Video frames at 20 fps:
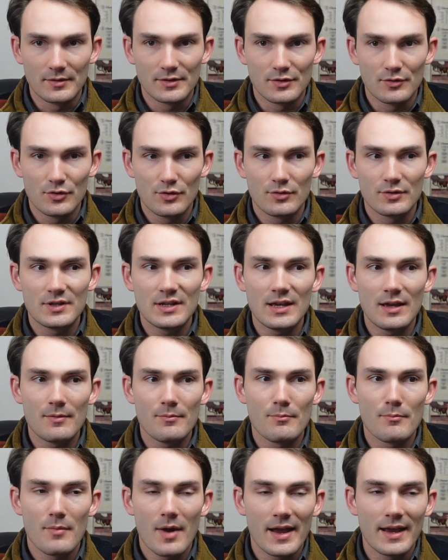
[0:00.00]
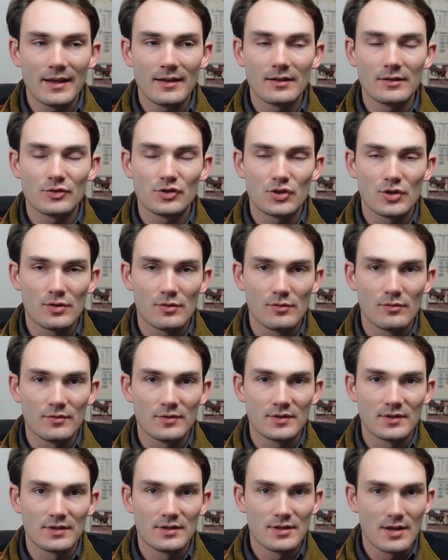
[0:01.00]
so your DM might
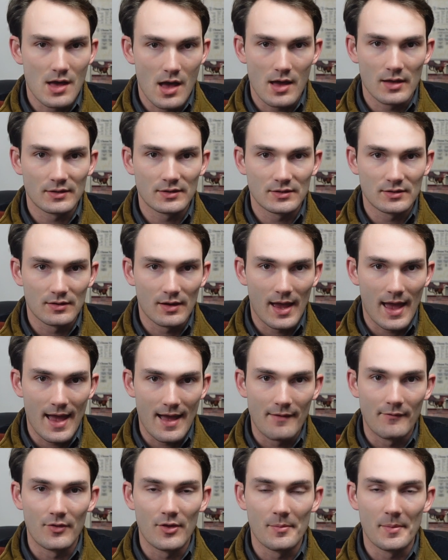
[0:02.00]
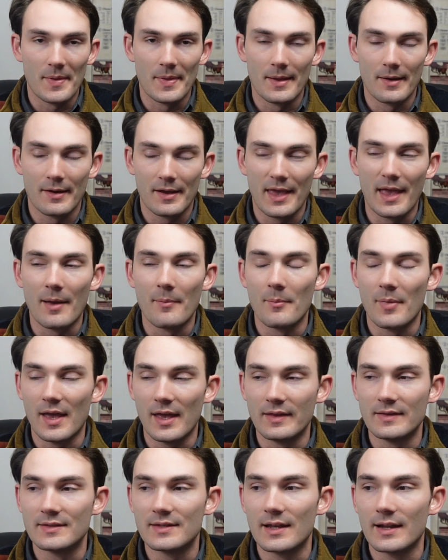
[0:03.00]
choose not to have them in their
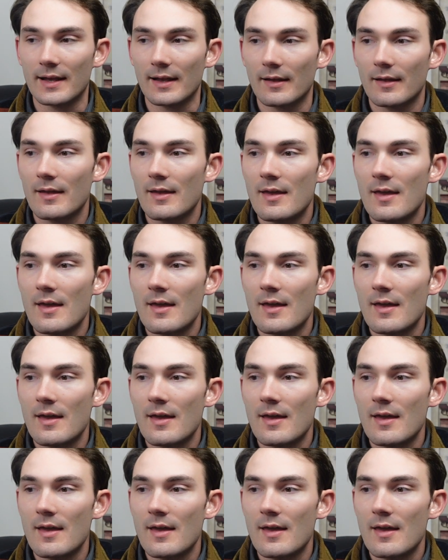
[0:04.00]
campaign setting.